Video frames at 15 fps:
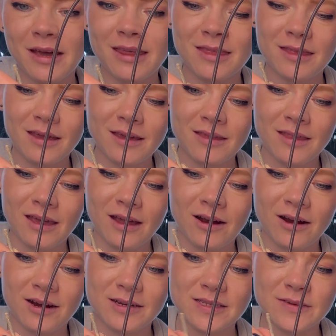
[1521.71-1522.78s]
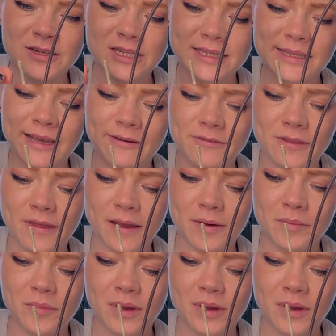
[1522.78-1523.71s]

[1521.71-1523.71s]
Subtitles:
I think they are, so I just left them,